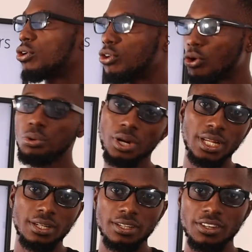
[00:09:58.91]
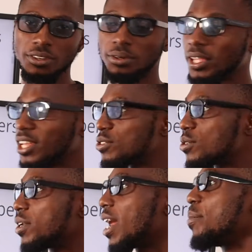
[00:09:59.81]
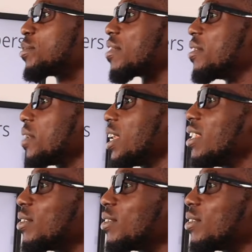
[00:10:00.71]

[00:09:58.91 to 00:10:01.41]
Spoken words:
chlorine. Okay, so that means you are looking